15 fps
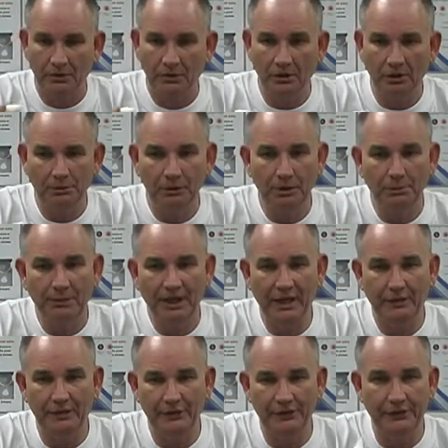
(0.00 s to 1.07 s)
a little
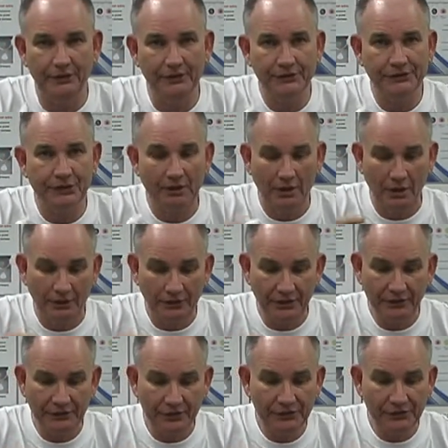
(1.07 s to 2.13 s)
powder in this,
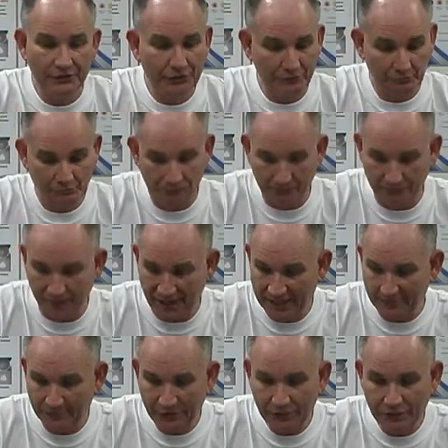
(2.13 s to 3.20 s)
that this
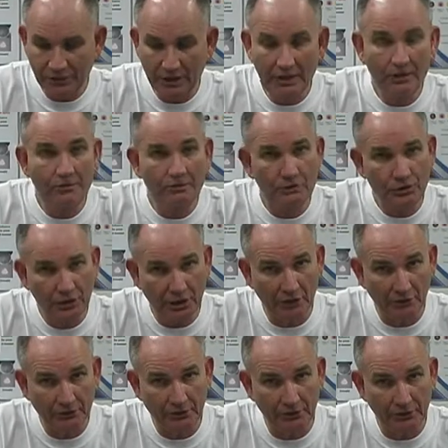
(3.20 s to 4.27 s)
vitamin C
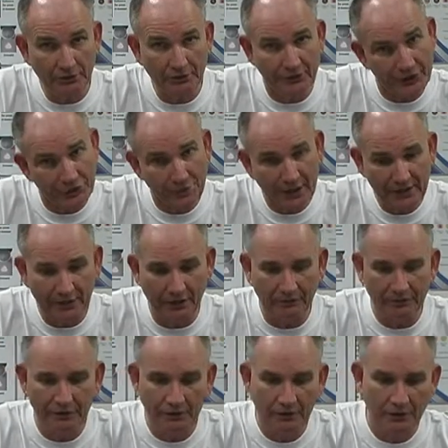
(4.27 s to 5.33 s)
gel filter is made of.
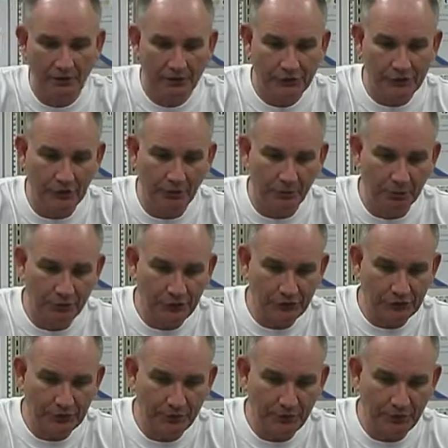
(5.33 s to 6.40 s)
So we're
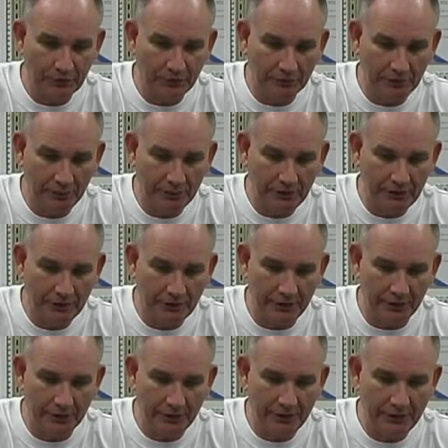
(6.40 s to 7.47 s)
just going to put a little bit in
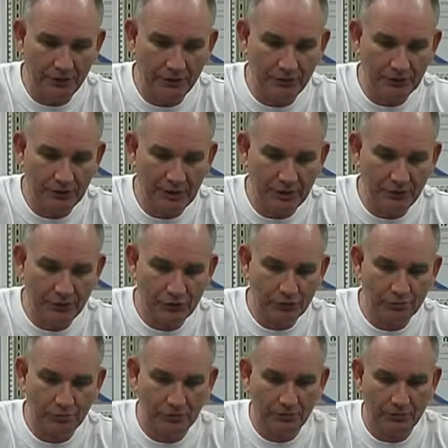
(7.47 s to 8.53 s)
here. As you can see, you
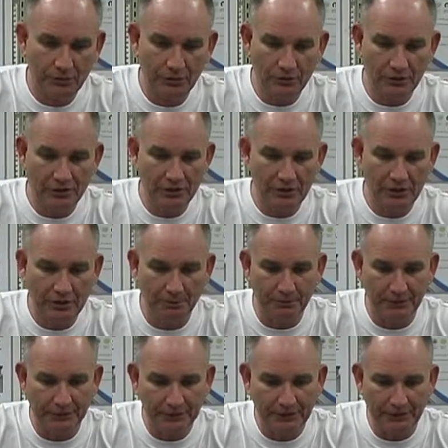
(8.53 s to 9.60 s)
can just see the
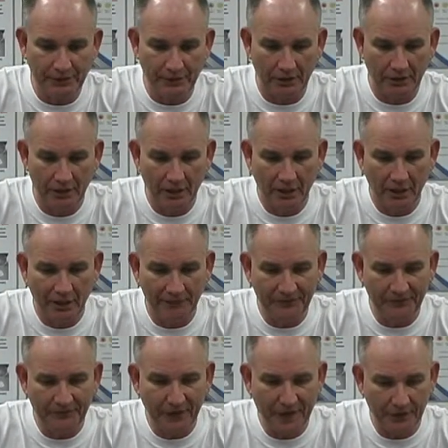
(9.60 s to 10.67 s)
mist there of the
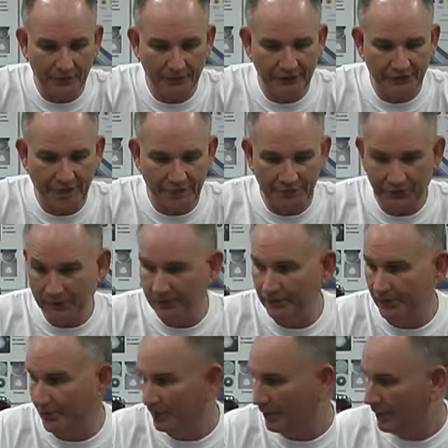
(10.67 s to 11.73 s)
powder that I put in
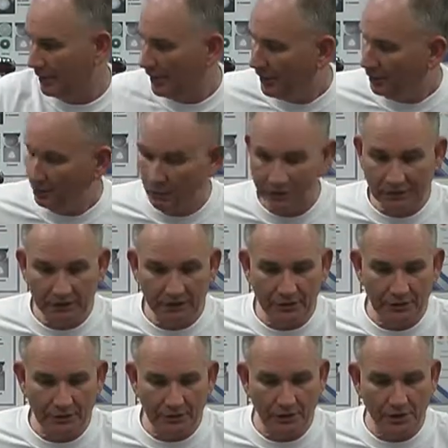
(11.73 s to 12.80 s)
there. What I'm going to
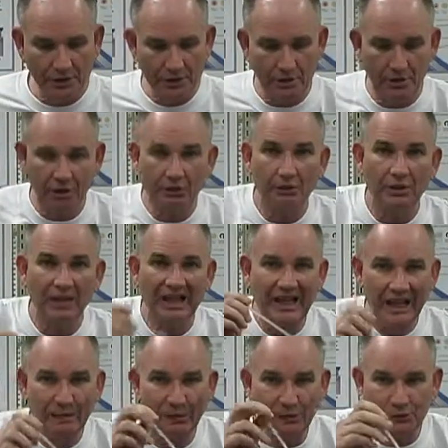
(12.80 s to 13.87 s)
do is show you what
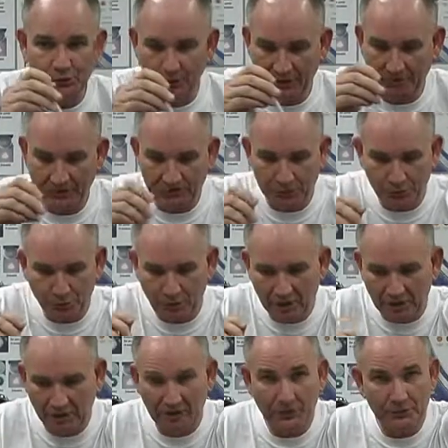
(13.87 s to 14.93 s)
happens whenever this
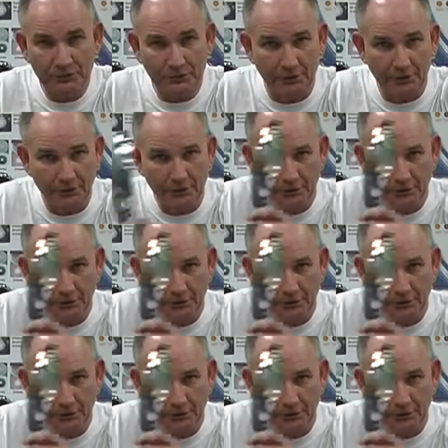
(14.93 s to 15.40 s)
water comes through,